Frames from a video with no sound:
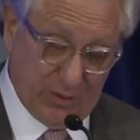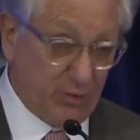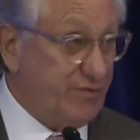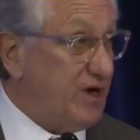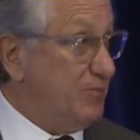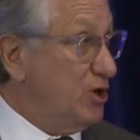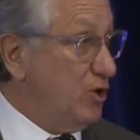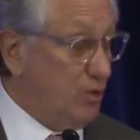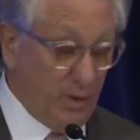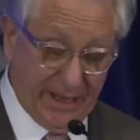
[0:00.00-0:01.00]
We've come a
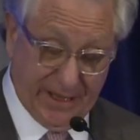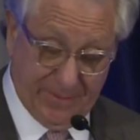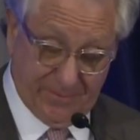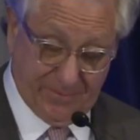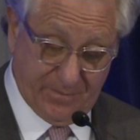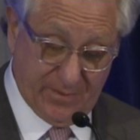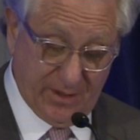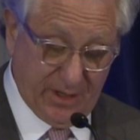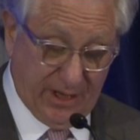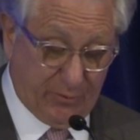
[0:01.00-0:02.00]
long way,
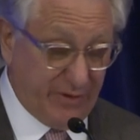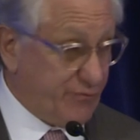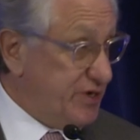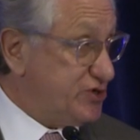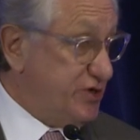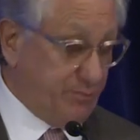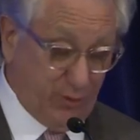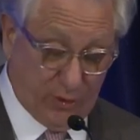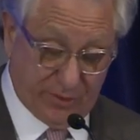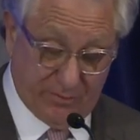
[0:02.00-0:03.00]
and we've reached an
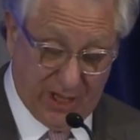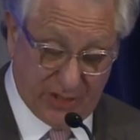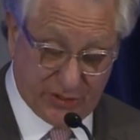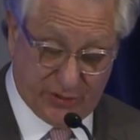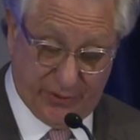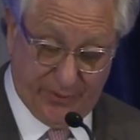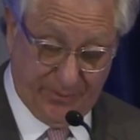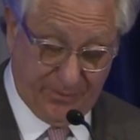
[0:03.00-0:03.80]
important milestone.